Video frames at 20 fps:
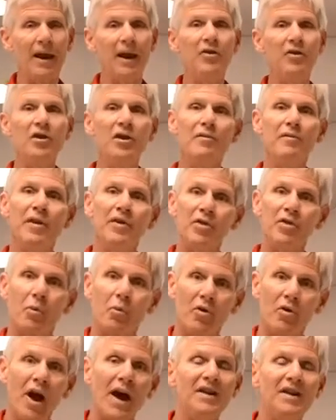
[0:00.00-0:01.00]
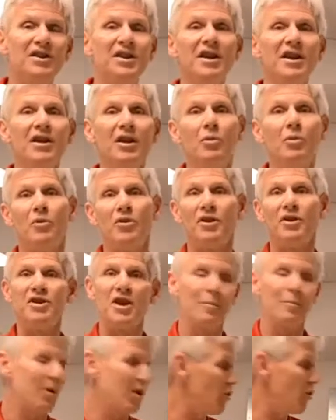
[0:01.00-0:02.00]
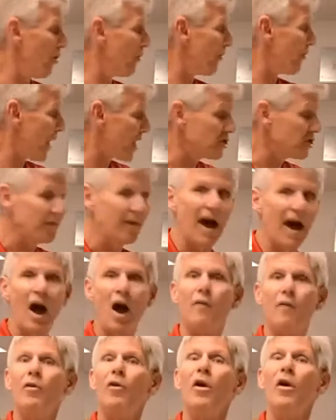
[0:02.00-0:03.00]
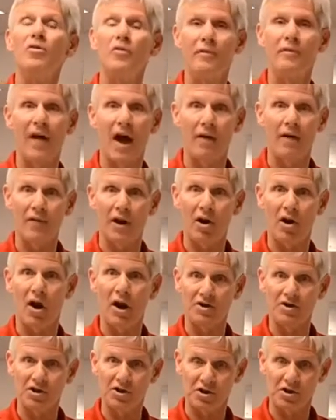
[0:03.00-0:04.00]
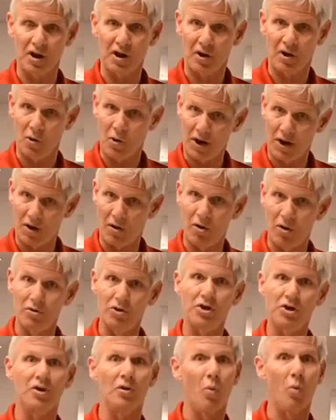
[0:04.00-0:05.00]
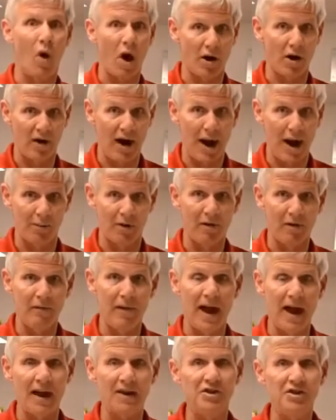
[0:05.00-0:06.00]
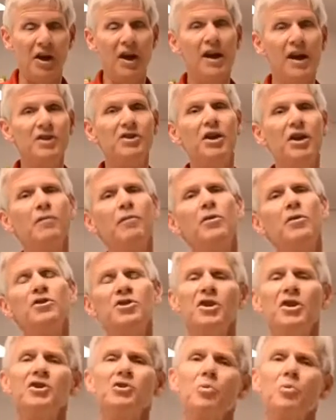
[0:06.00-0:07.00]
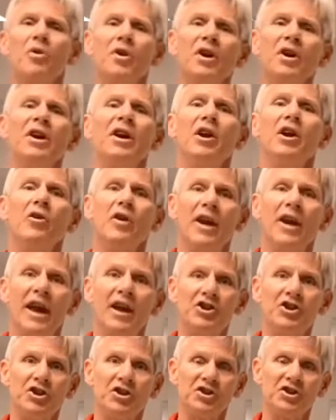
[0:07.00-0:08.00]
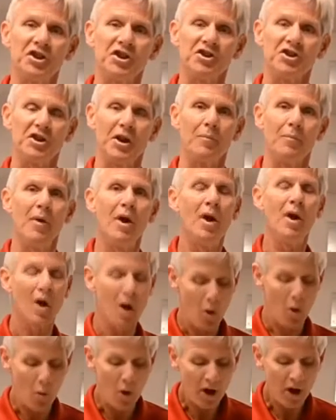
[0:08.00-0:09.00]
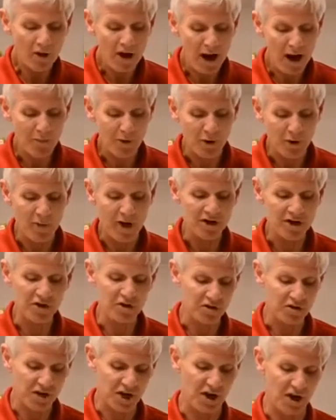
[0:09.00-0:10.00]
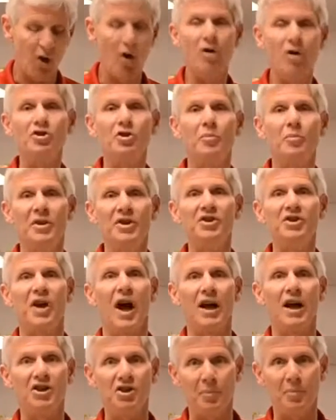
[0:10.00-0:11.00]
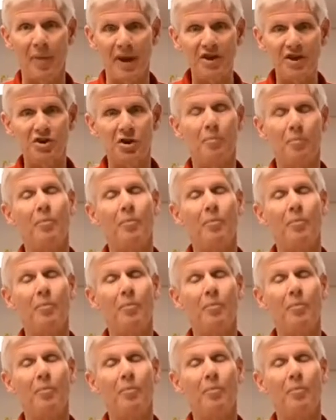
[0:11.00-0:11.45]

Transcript: In the event that we're not dealing with a typical flush valve or other valve that causes quick closure and water hammer effects, say for instance we're in an irrigation system, water hammer arrestors can also be sized based